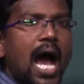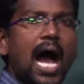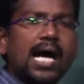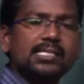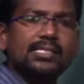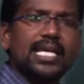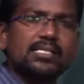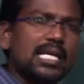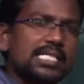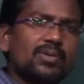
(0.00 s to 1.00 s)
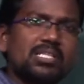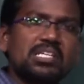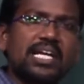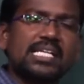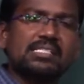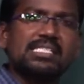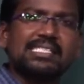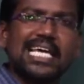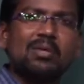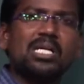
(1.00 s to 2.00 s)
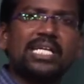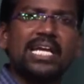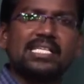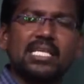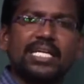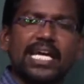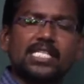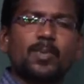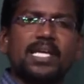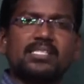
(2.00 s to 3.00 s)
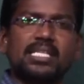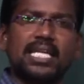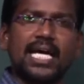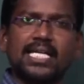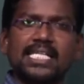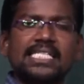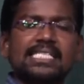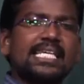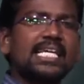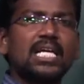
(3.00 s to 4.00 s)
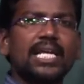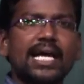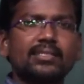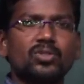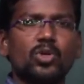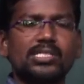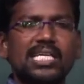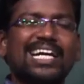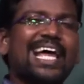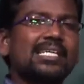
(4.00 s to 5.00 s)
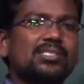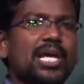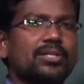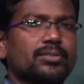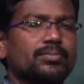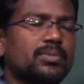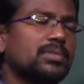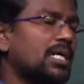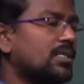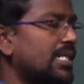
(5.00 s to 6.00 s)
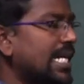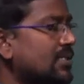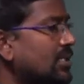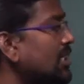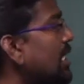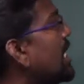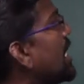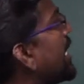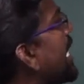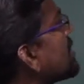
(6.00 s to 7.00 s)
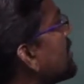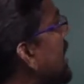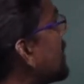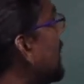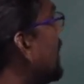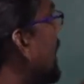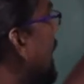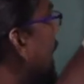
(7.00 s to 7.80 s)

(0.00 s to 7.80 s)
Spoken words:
Oxidation as well as reduction simultaneously takes place in a single reaction known as a redox reaction. The reaction is a redox reaction.